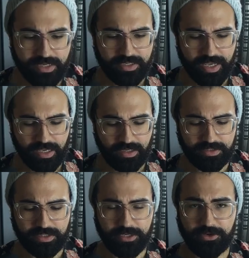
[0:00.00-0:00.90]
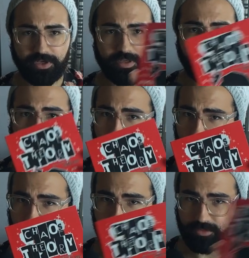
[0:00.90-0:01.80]
Chaos Theory by
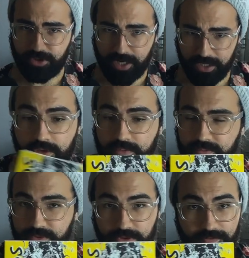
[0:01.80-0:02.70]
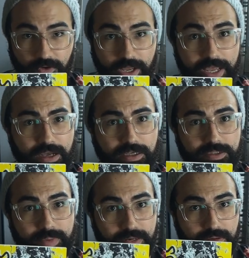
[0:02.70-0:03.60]
Robert M. Drake. Beautiful Chaos
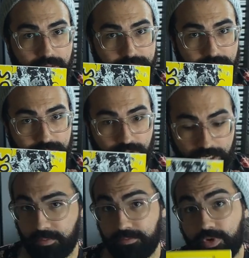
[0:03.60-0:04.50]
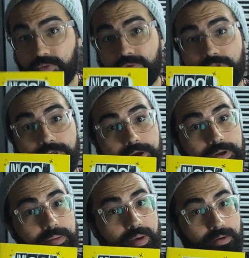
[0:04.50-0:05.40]
by Robert M. Drake. Moon Theory
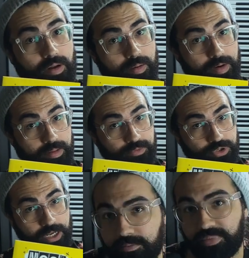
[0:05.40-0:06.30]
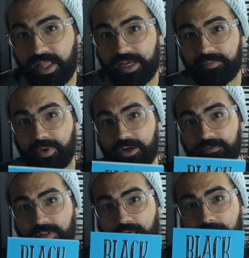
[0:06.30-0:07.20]
by Robert M. Drake. Black
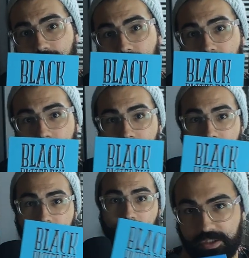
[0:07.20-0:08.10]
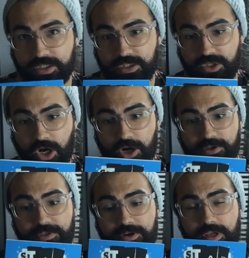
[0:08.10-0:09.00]
Butterfly by Robert M. Drake. Star
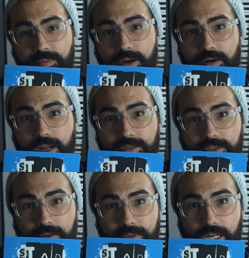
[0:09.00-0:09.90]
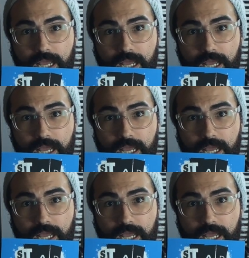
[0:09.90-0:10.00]
Theory by Robert M.